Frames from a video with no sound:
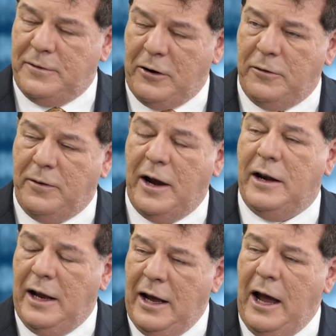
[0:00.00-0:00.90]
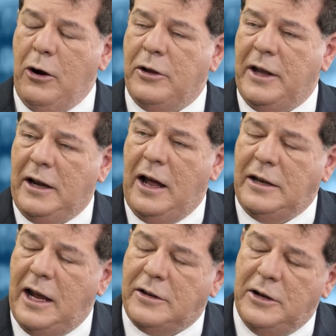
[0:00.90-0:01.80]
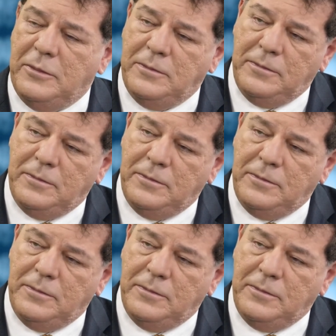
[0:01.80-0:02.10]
verified, how can they contact you?